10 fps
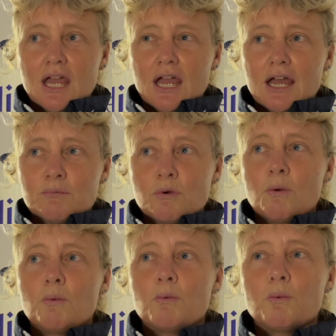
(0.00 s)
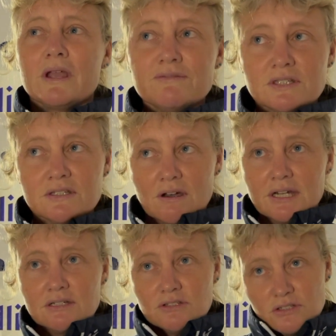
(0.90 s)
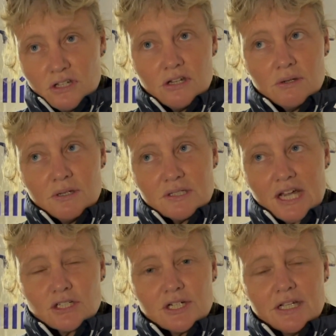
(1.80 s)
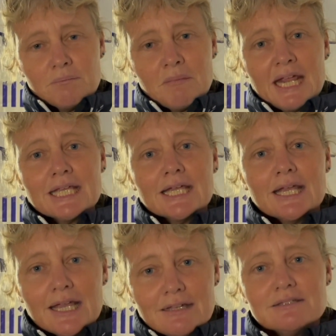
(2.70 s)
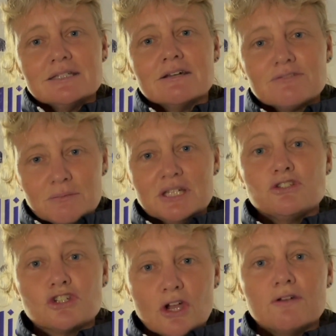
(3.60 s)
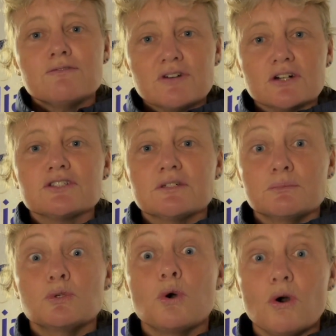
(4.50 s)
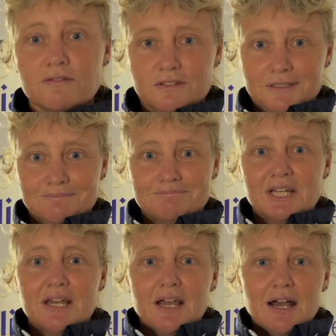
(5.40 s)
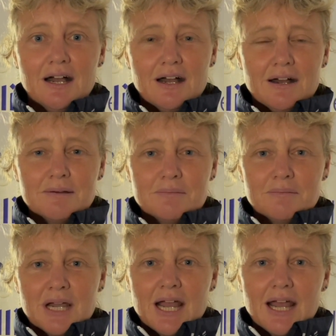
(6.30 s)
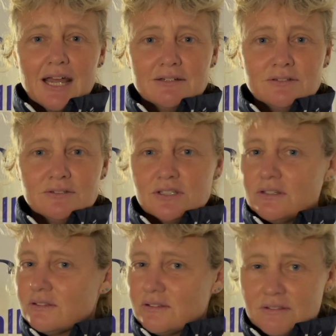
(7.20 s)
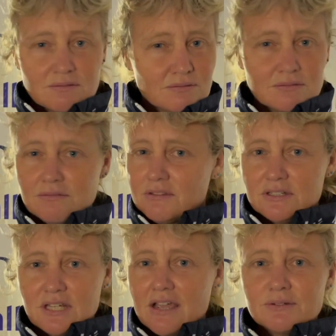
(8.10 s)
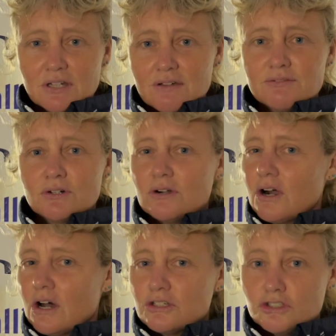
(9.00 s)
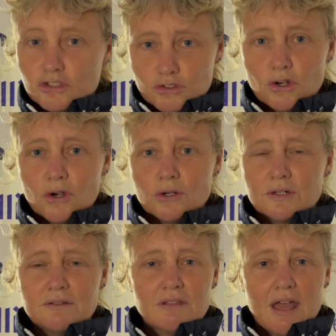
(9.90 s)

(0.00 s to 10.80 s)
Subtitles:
And what we've decided to do is actually make it easier for me to go faster more often. And the sails I've got are strong, they're